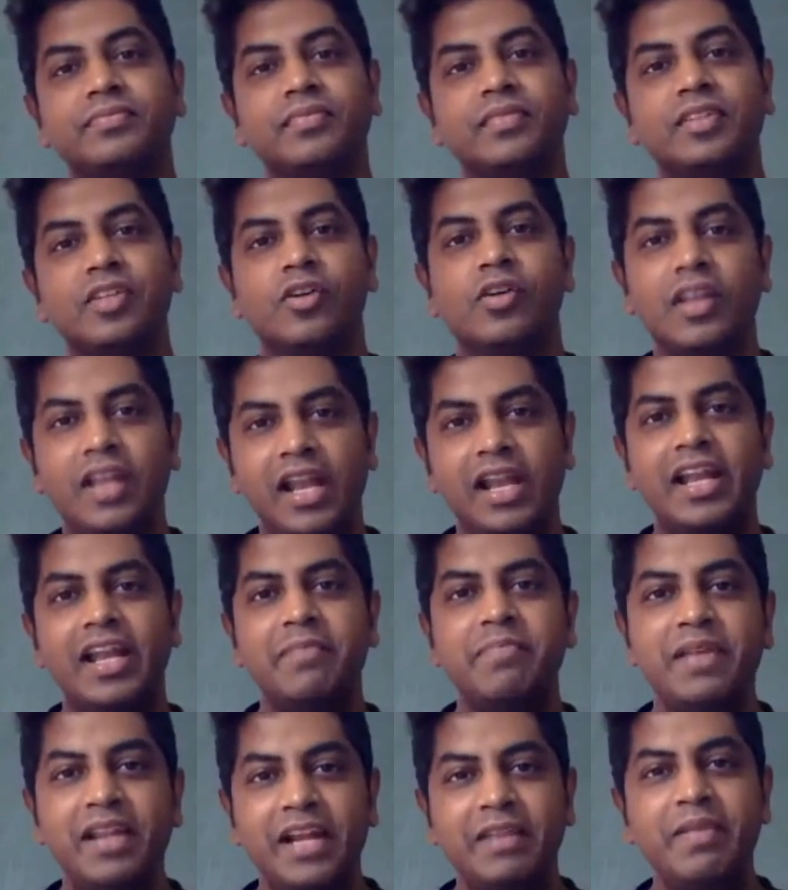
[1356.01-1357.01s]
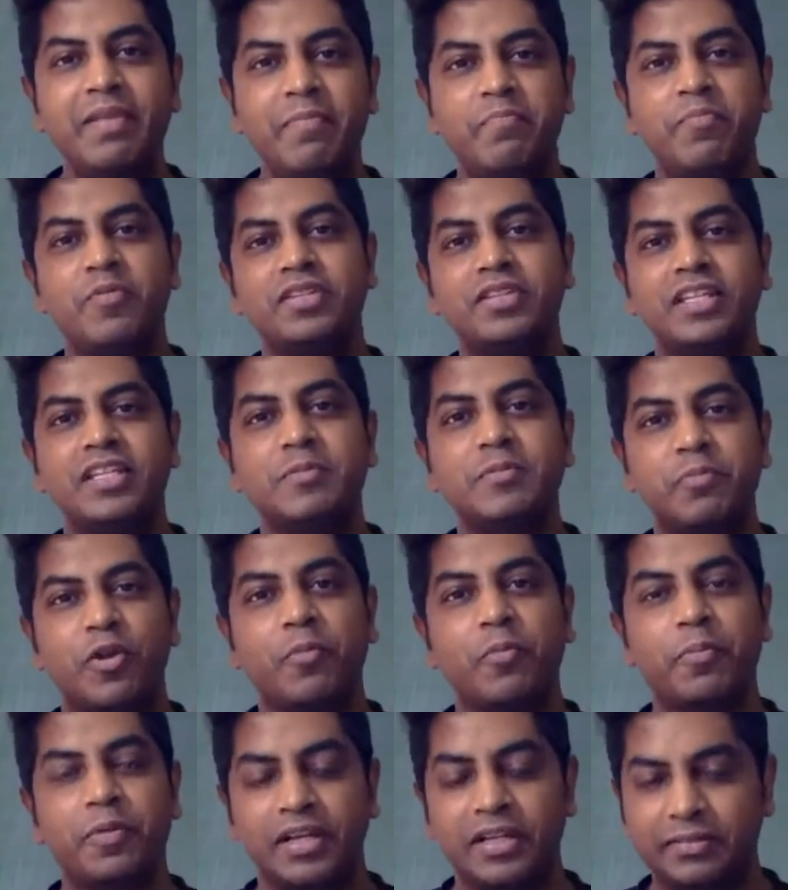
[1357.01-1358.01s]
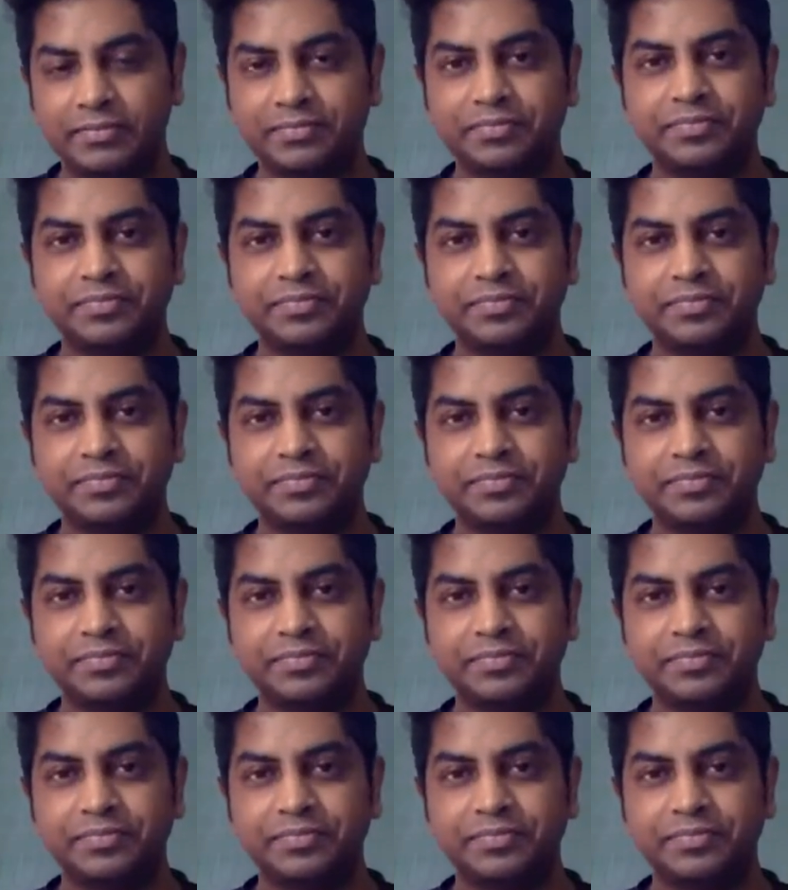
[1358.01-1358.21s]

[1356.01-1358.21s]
So let me put this properly.